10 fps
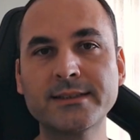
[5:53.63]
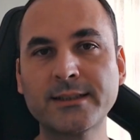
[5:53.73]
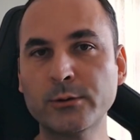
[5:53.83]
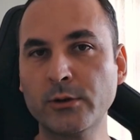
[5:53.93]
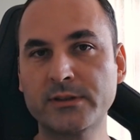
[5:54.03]

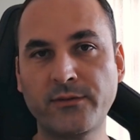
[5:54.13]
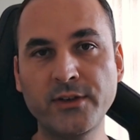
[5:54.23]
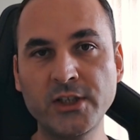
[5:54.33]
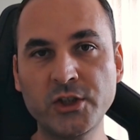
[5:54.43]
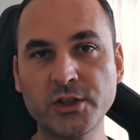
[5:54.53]
glossy
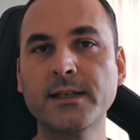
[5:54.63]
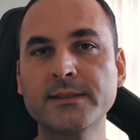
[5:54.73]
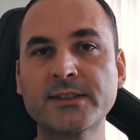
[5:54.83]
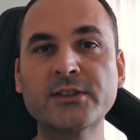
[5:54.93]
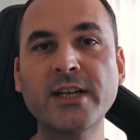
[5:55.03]
finish,
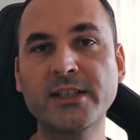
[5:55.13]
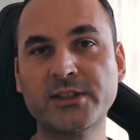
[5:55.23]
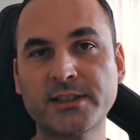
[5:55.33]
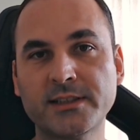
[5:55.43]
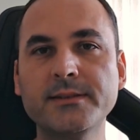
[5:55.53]

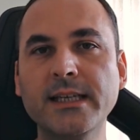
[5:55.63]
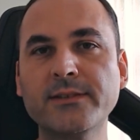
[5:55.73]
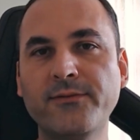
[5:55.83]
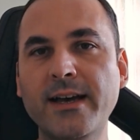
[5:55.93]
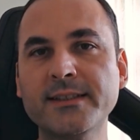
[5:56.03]
scratched. That
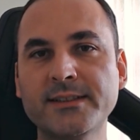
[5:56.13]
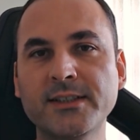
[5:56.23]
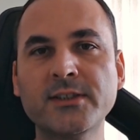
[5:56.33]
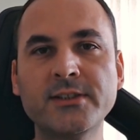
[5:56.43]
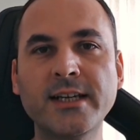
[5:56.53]

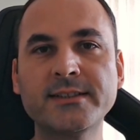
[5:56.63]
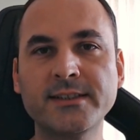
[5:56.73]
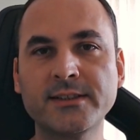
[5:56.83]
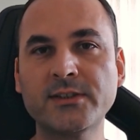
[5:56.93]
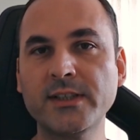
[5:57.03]
fancy
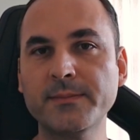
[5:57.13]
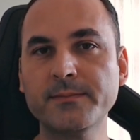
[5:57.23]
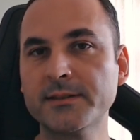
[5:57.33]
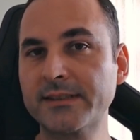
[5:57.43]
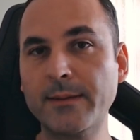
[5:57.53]
resin trim,
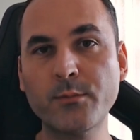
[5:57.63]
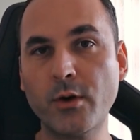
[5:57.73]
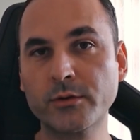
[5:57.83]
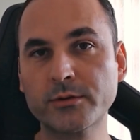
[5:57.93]
sunburned.